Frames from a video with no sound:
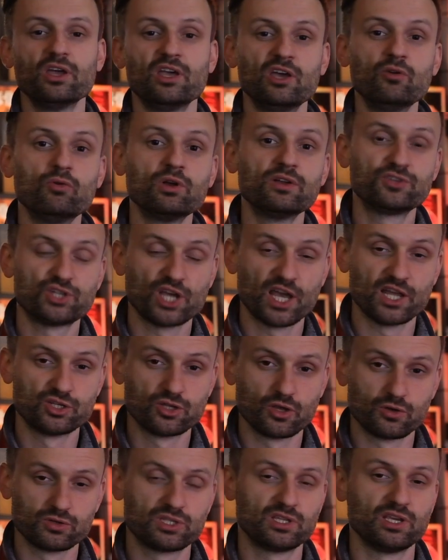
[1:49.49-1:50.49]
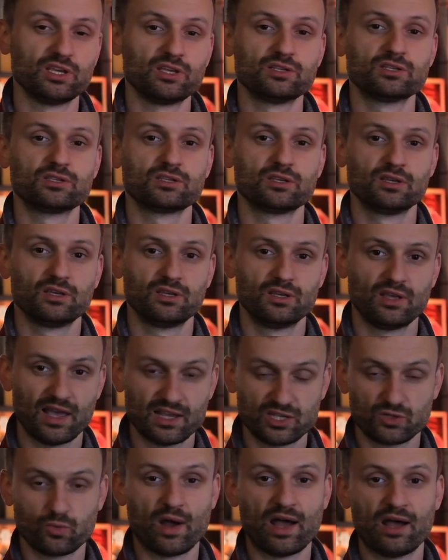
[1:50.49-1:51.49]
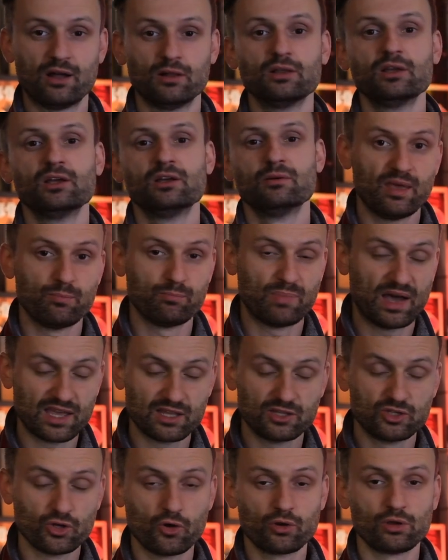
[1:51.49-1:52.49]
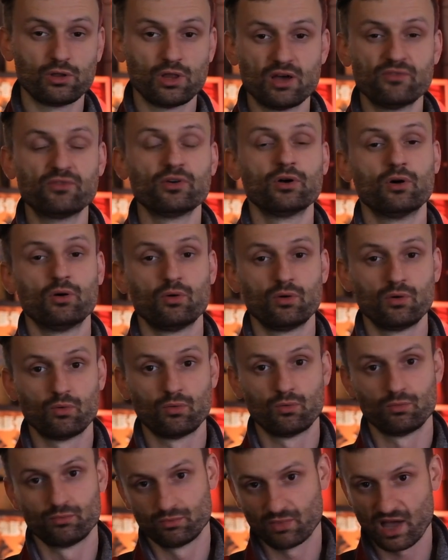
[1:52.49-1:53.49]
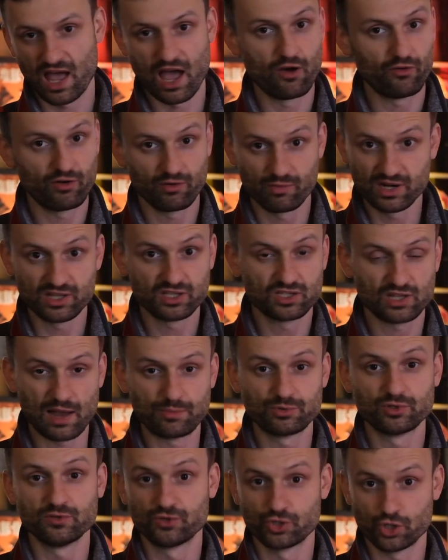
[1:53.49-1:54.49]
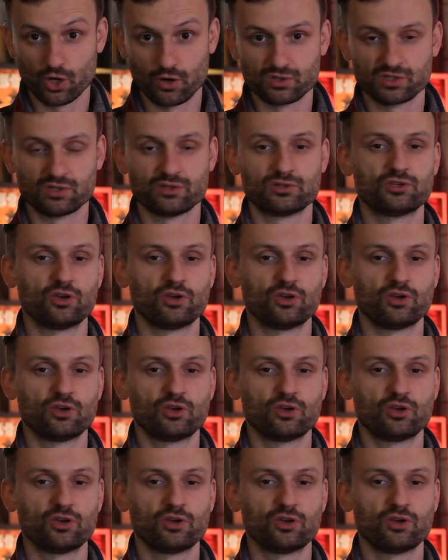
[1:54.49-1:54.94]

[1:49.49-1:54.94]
it would have changed those things as well by a total of however many stops you've chosen.